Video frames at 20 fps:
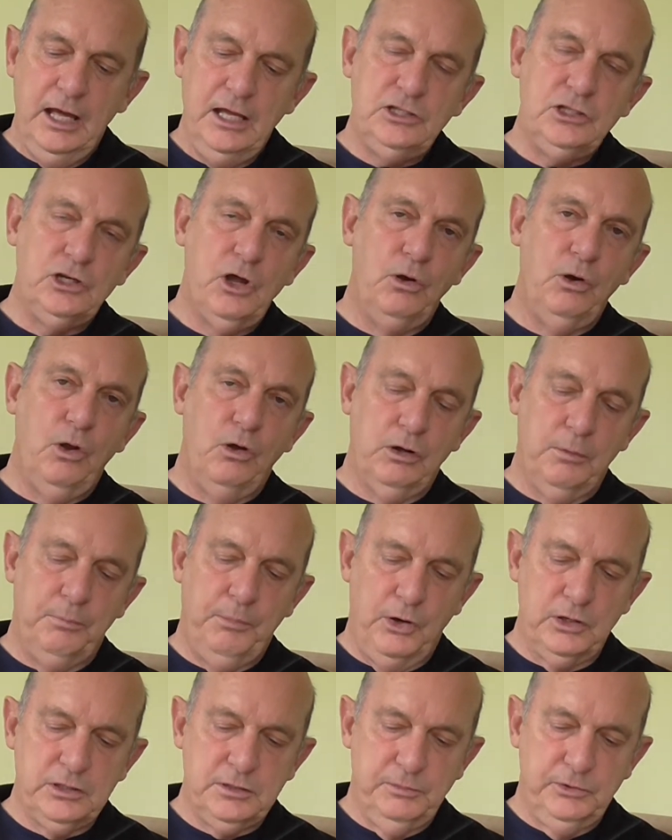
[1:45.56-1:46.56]
It's no longer
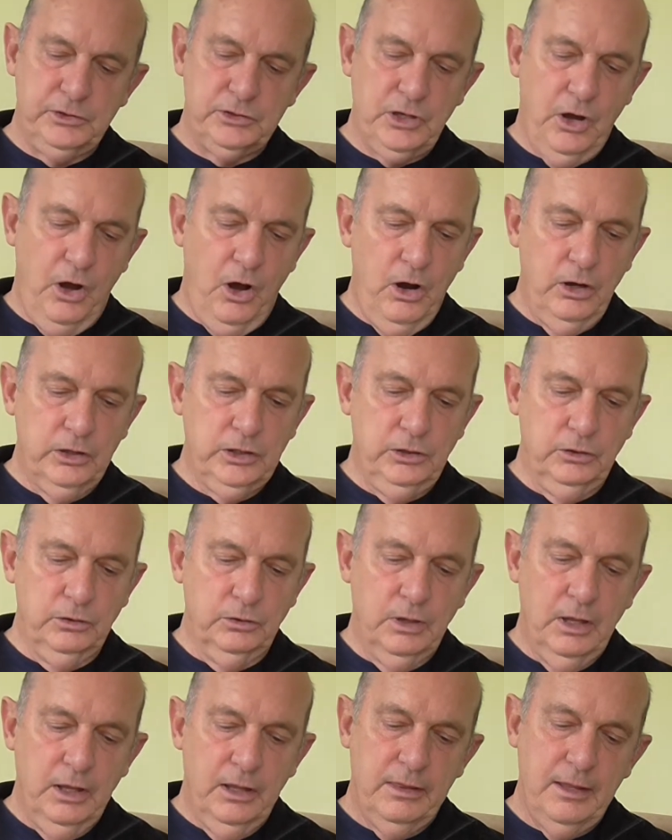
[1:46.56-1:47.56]
possible to
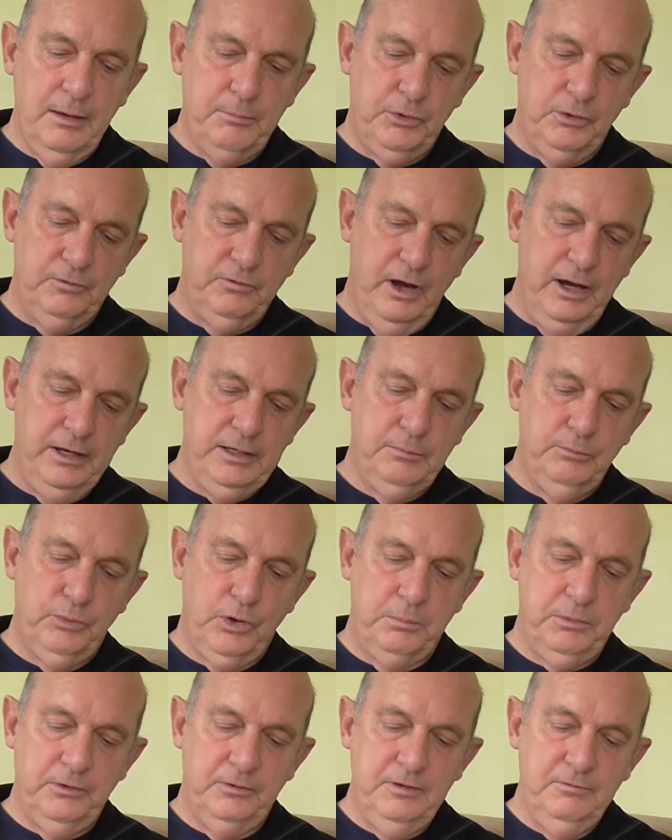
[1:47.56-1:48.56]
argue that providing
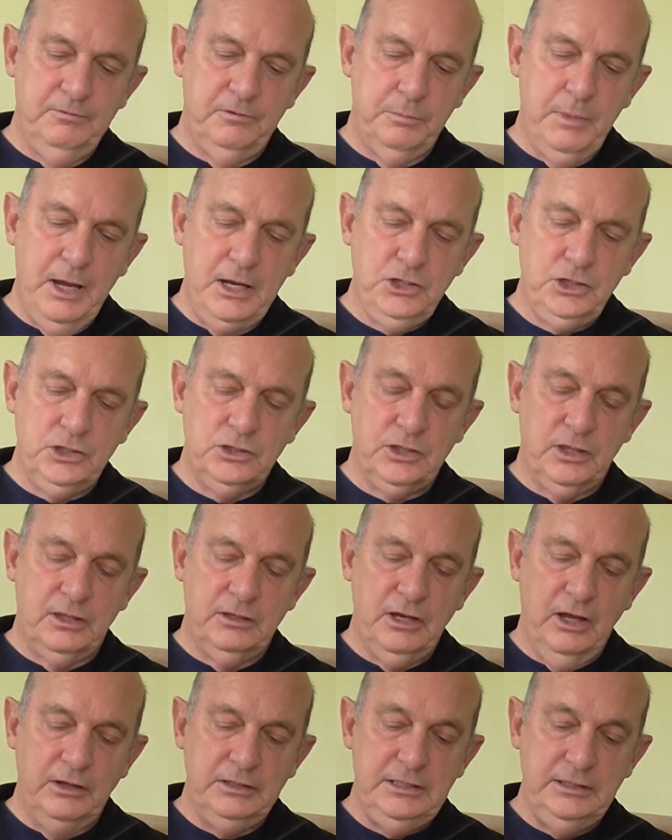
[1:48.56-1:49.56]
proper information to the
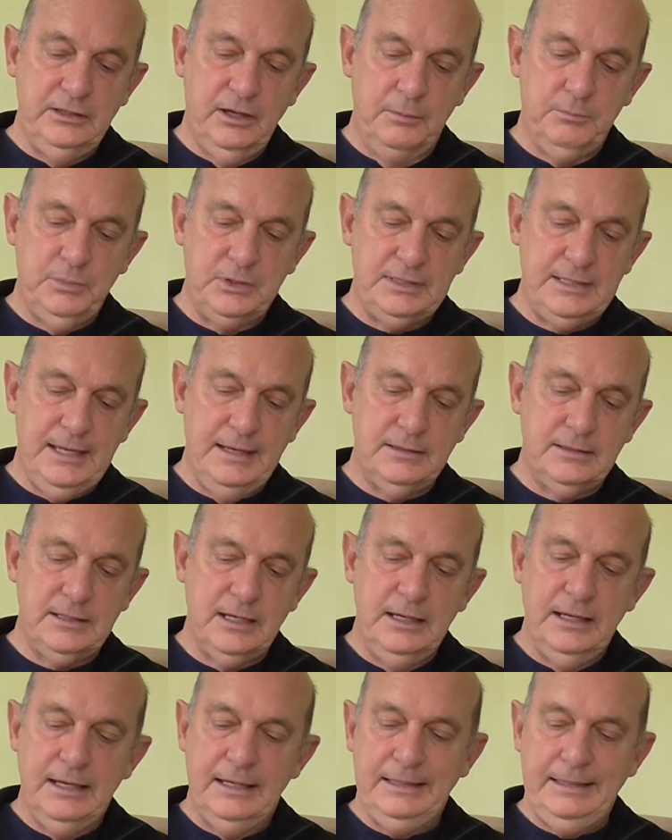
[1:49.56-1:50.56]
99%
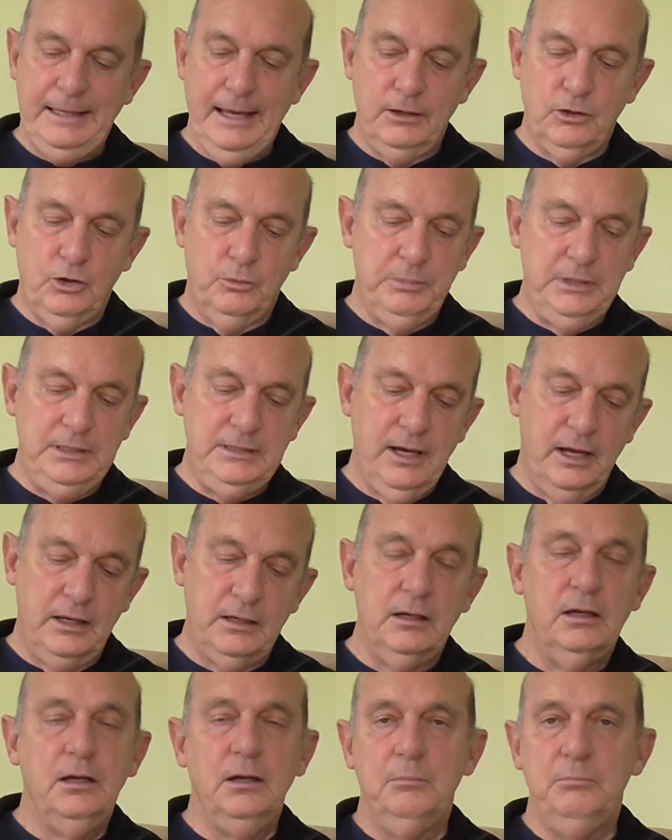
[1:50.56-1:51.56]
cannot be
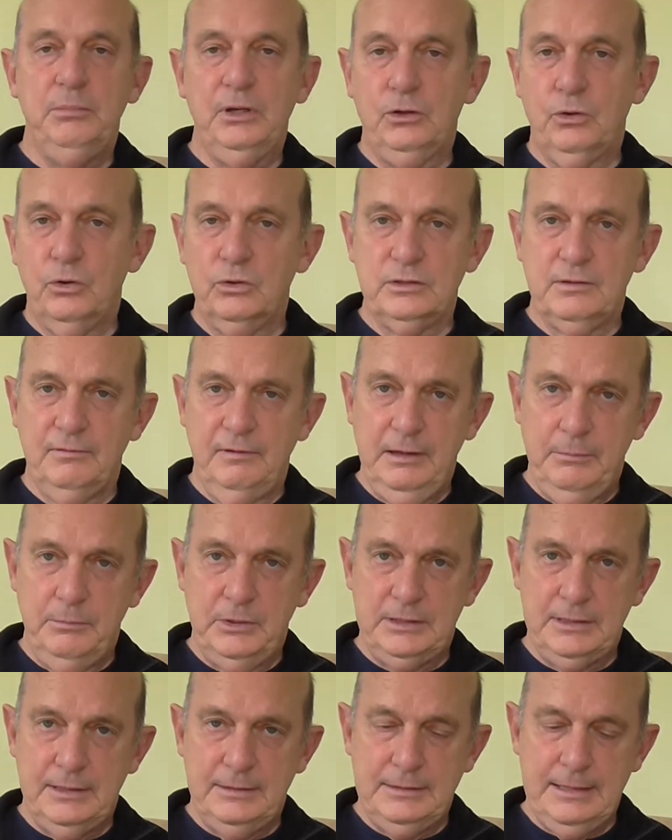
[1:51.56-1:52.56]
done because of
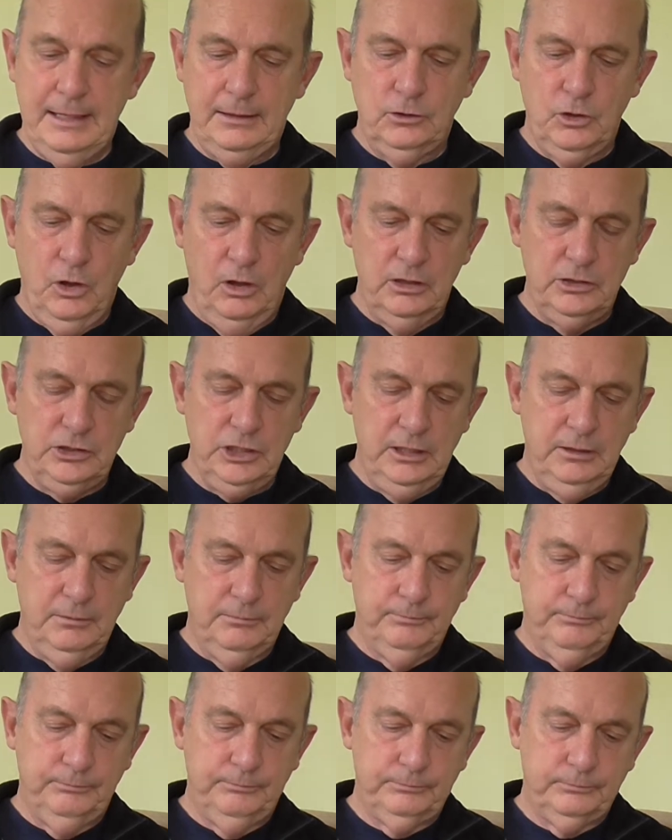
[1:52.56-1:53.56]
limited technology.
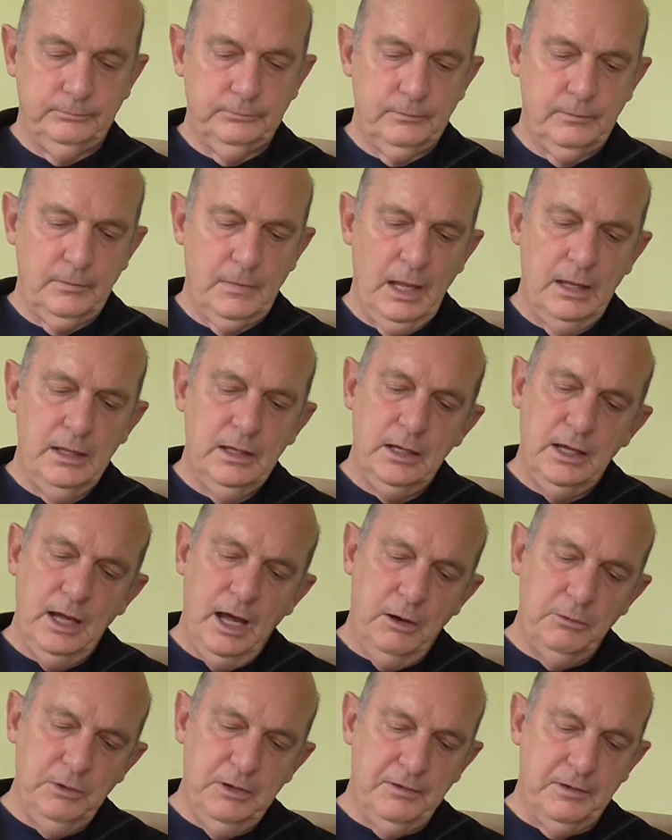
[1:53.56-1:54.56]

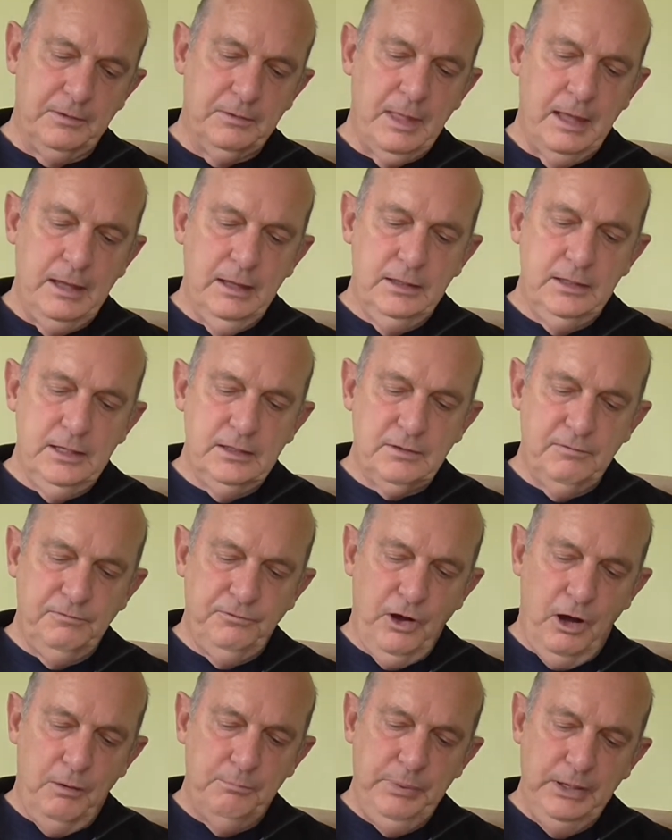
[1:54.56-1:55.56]
However, there's a
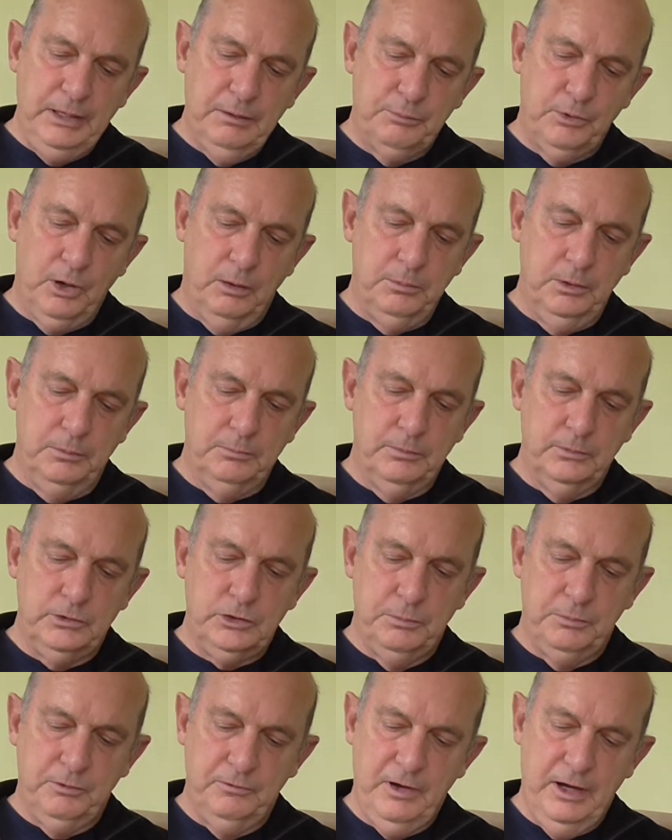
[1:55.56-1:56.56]
far bigger problem
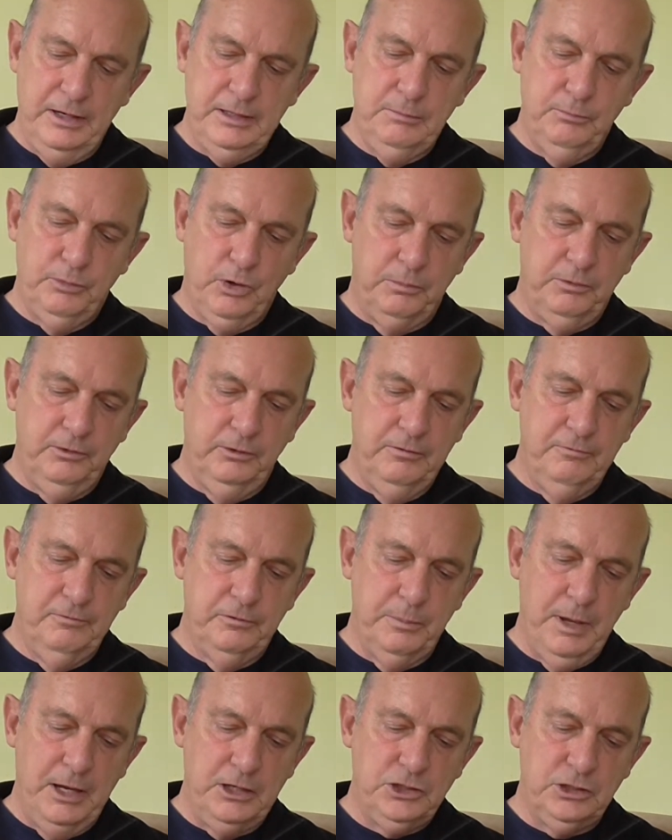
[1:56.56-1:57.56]
to providing proper
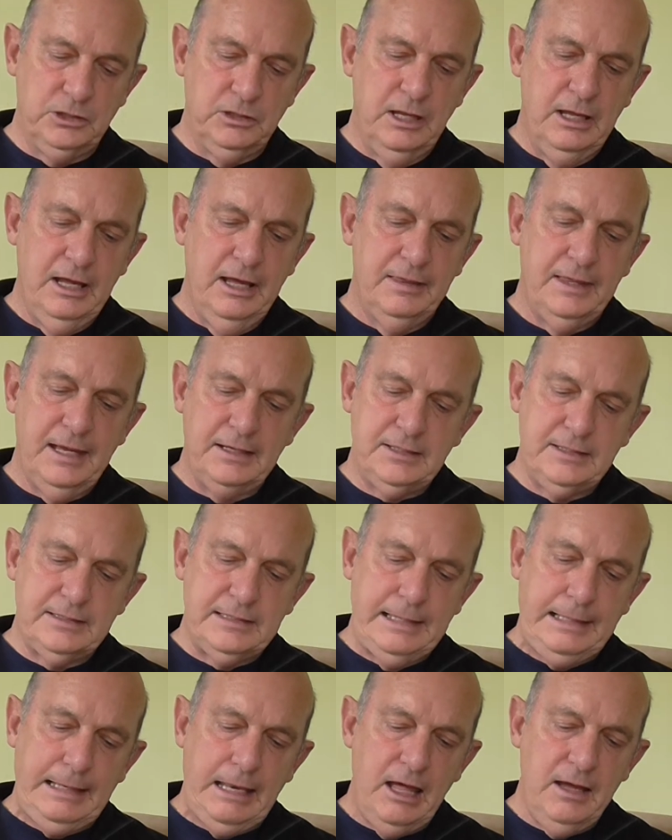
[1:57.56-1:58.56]
information that's as
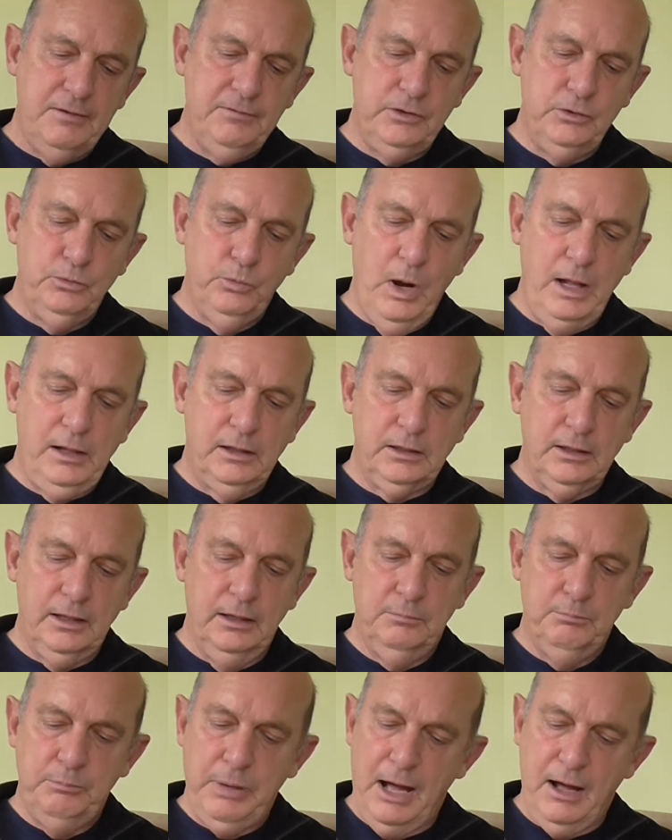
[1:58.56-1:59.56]
alive and well
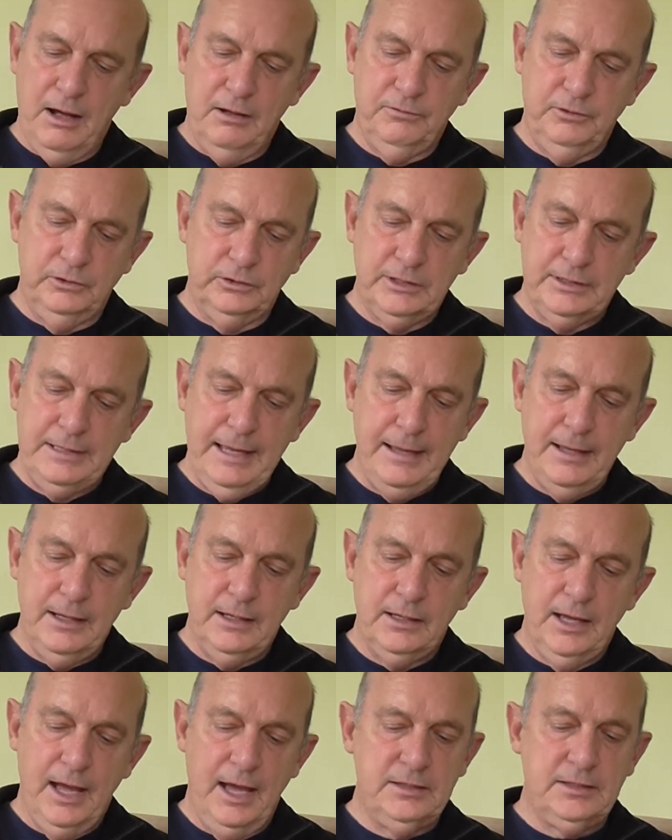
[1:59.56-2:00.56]
and powerful
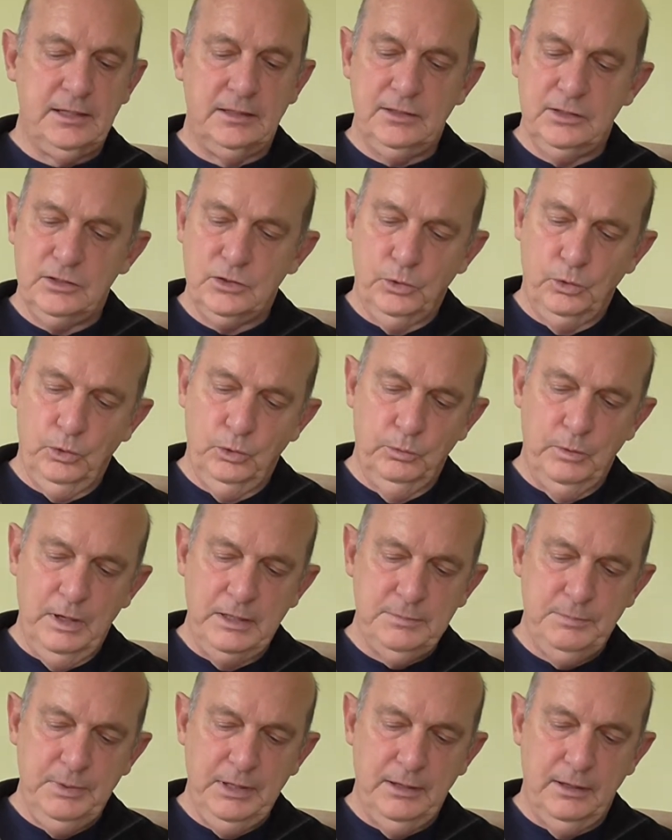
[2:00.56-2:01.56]
today as it has
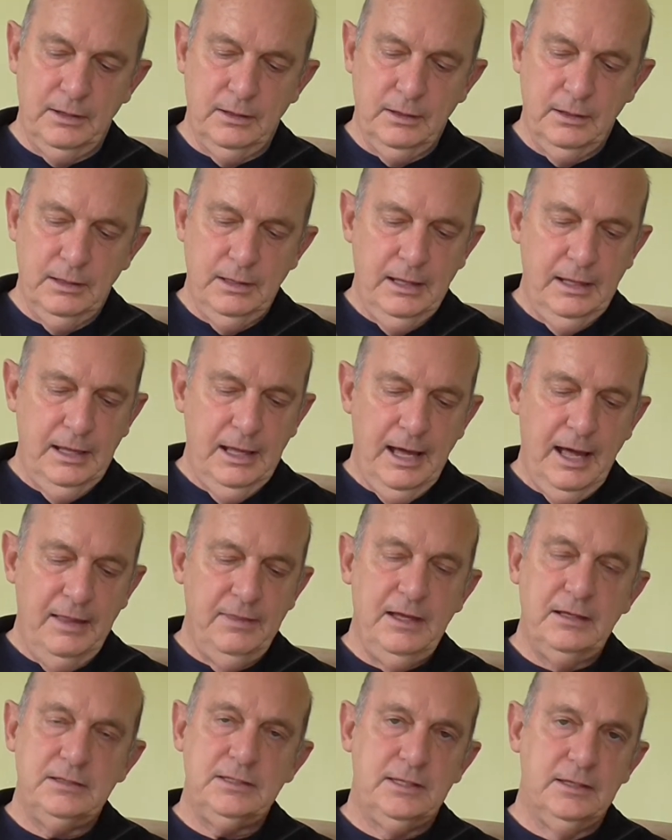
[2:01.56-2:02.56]
always been,
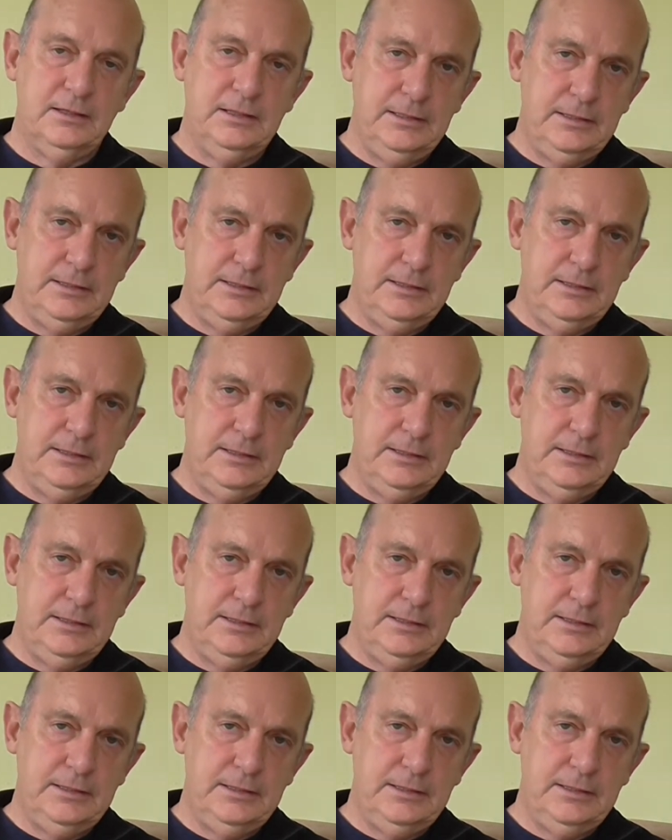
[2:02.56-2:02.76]
and that's the